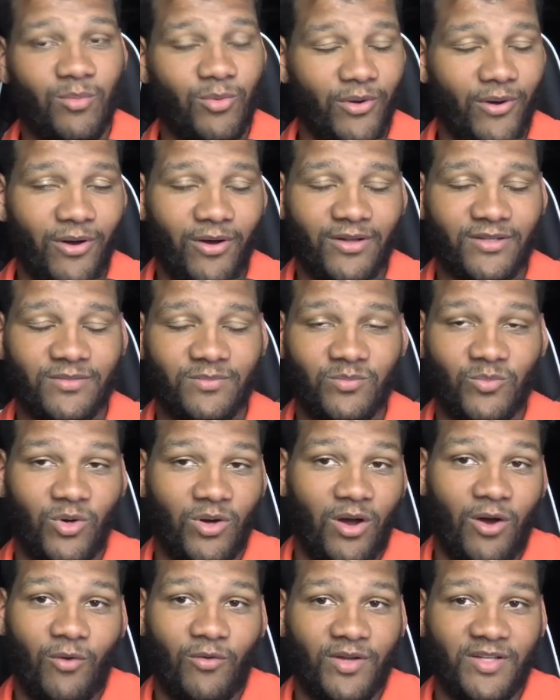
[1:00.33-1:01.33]
will al- will
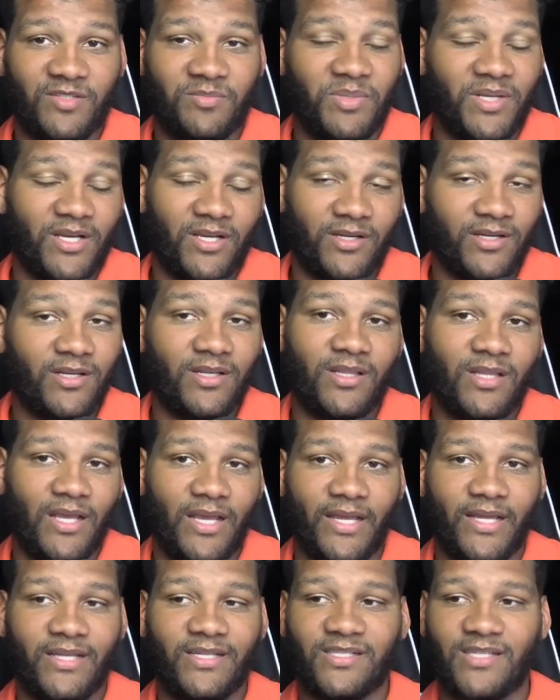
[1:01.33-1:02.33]
always be a good
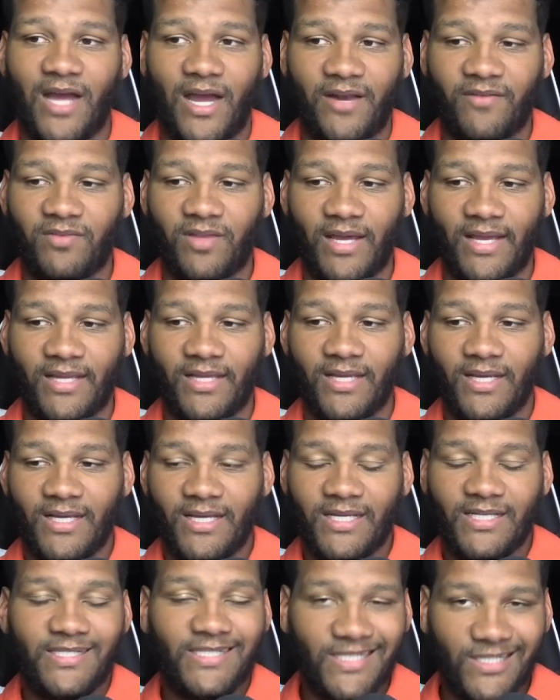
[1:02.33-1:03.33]
thing it's kind of like
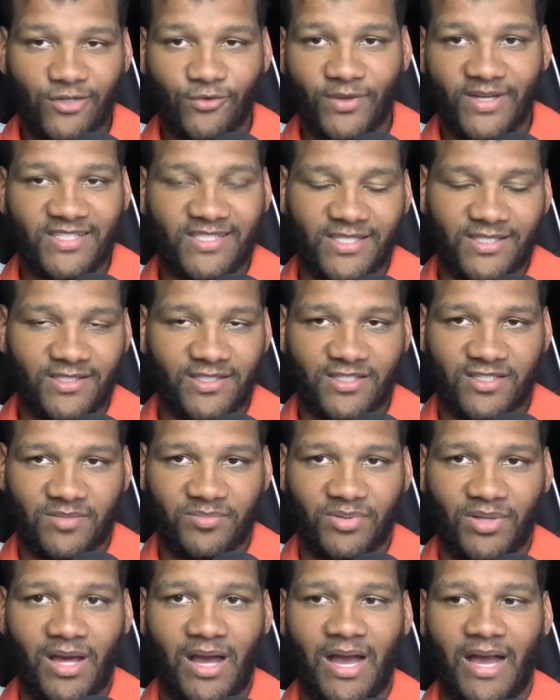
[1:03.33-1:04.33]
decreasing the
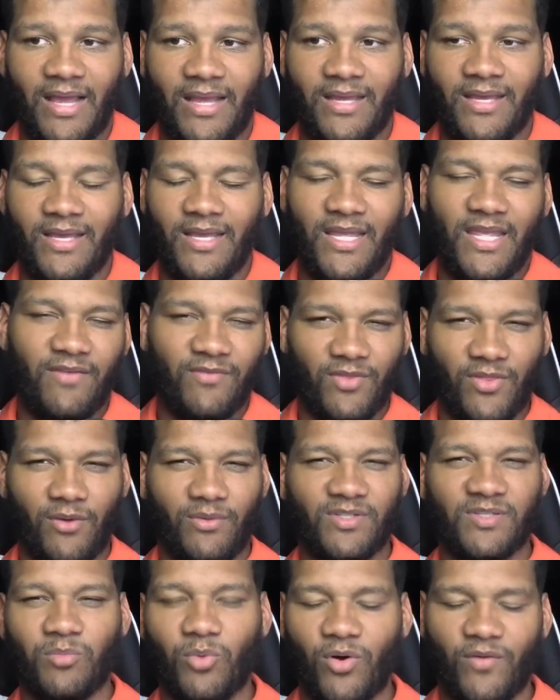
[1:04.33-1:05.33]
supply even though
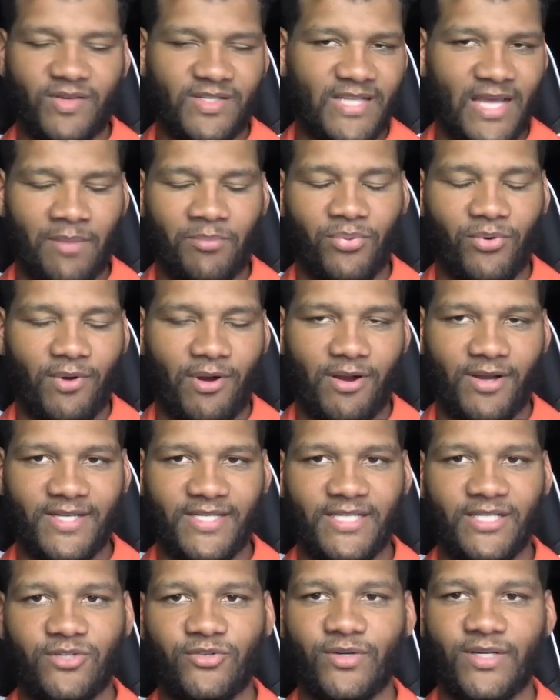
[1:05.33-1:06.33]
it's more of a temporary
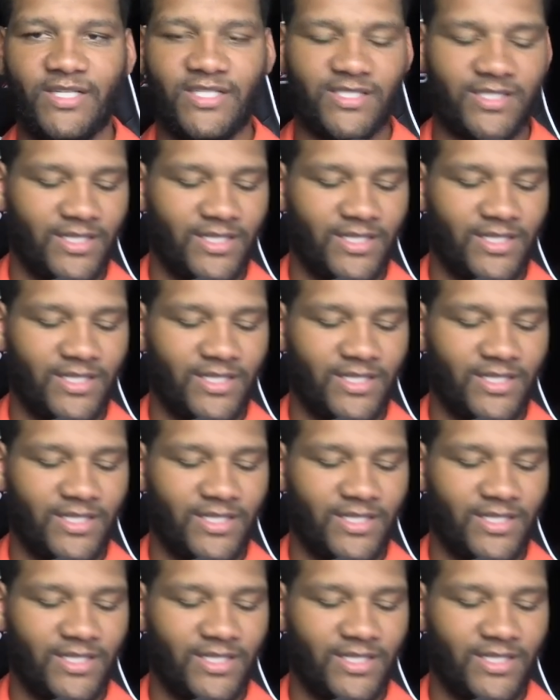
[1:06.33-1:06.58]
decrease